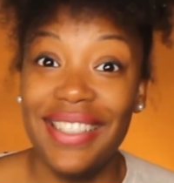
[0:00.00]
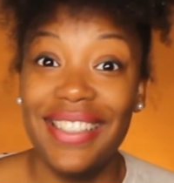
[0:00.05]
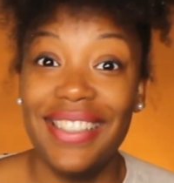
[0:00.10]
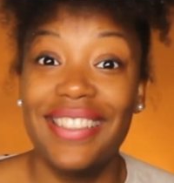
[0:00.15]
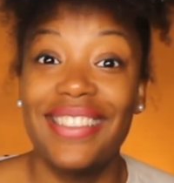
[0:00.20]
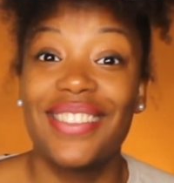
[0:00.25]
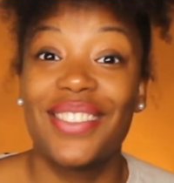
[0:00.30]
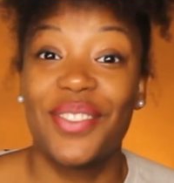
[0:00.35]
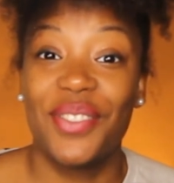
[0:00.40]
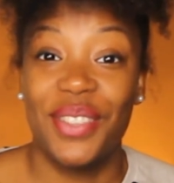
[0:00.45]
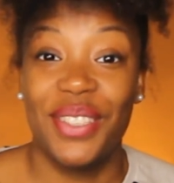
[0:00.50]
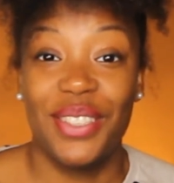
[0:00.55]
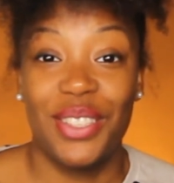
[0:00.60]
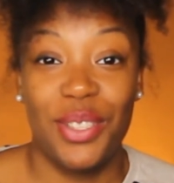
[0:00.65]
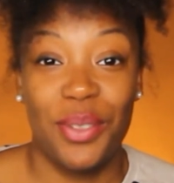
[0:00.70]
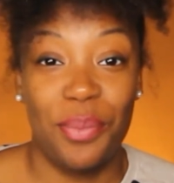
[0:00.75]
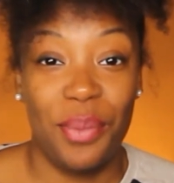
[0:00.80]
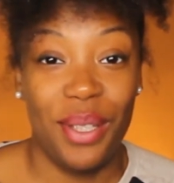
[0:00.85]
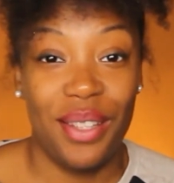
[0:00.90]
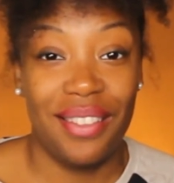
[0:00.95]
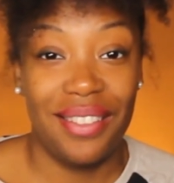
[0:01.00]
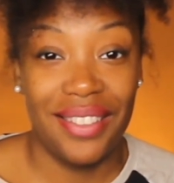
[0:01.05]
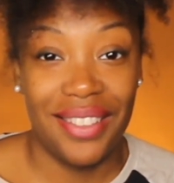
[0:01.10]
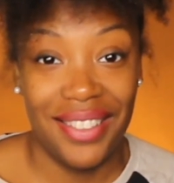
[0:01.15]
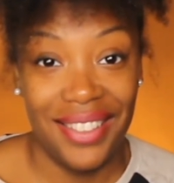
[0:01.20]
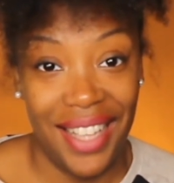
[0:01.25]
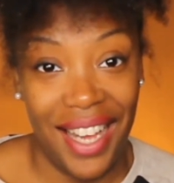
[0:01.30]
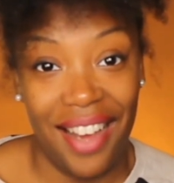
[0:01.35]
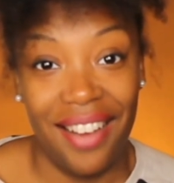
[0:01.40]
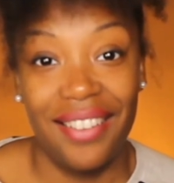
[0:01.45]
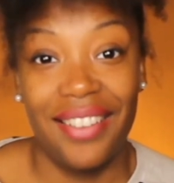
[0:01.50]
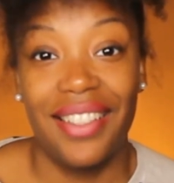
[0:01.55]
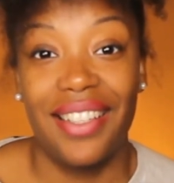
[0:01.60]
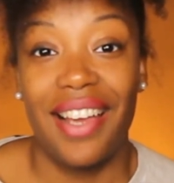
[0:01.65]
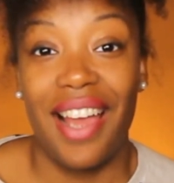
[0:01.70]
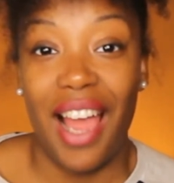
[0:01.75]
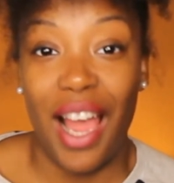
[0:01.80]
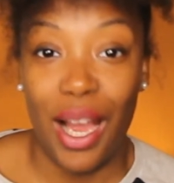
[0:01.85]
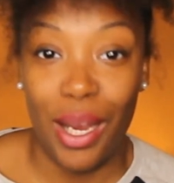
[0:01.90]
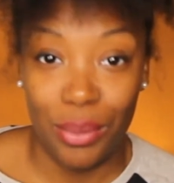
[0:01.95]
is going to be the styling
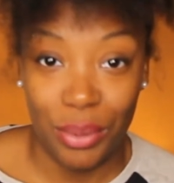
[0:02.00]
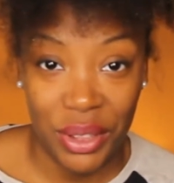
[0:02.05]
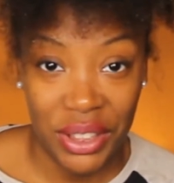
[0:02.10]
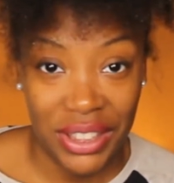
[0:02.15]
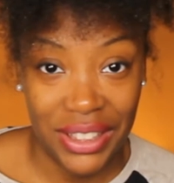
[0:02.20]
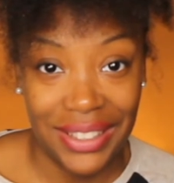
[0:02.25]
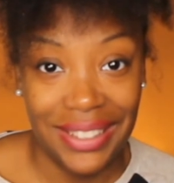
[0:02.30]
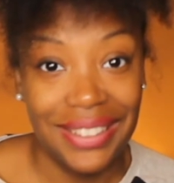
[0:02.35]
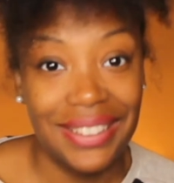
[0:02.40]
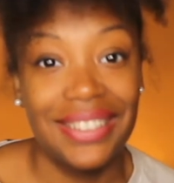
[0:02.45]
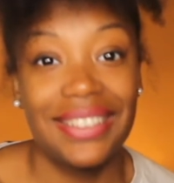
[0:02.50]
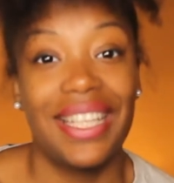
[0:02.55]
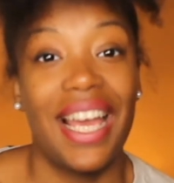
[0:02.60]
options.